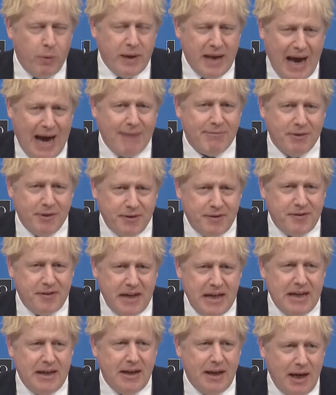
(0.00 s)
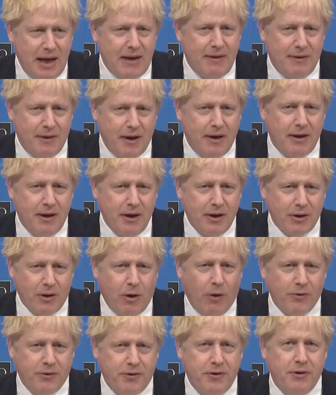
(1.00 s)
we haven't seen in the
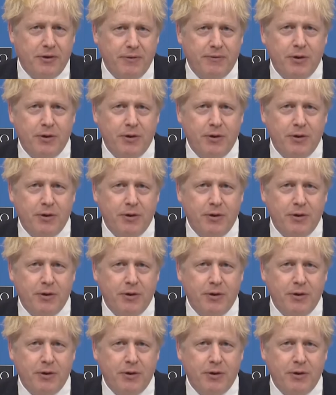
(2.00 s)
continent